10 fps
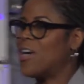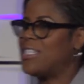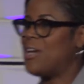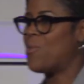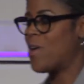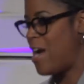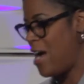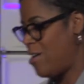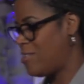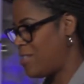worked at a
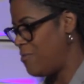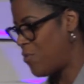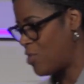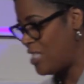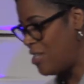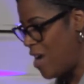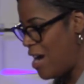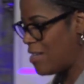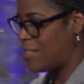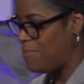warehouse for
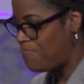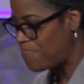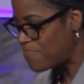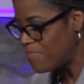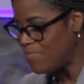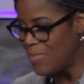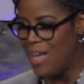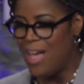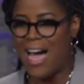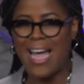Xerox.
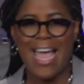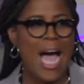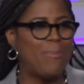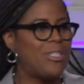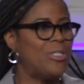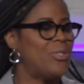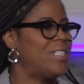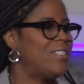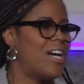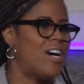I
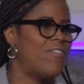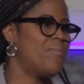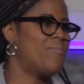absolutely love